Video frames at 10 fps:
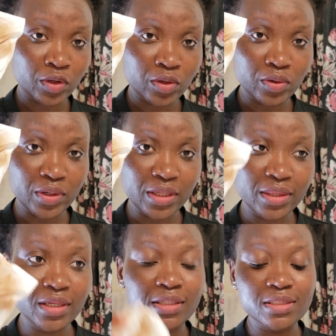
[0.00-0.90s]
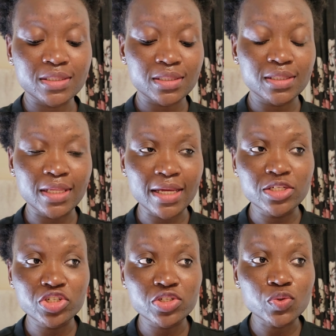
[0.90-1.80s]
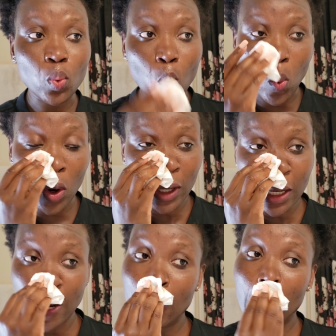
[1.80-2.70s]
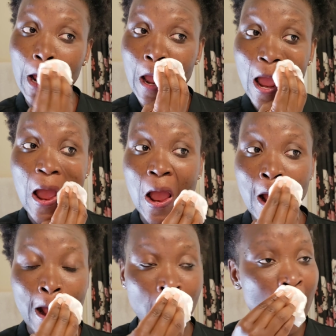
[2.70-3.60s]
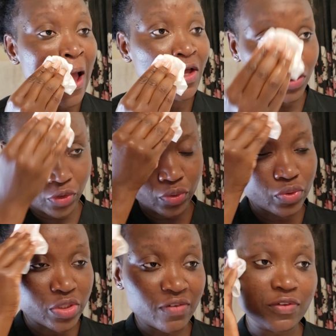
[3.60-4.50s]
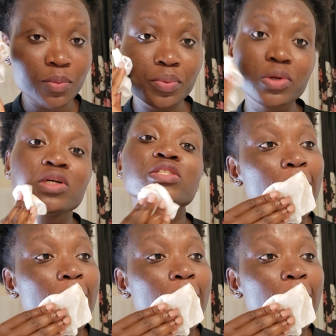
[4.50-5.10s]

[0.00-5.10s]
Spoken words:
Look at this. That's just one use of the brush,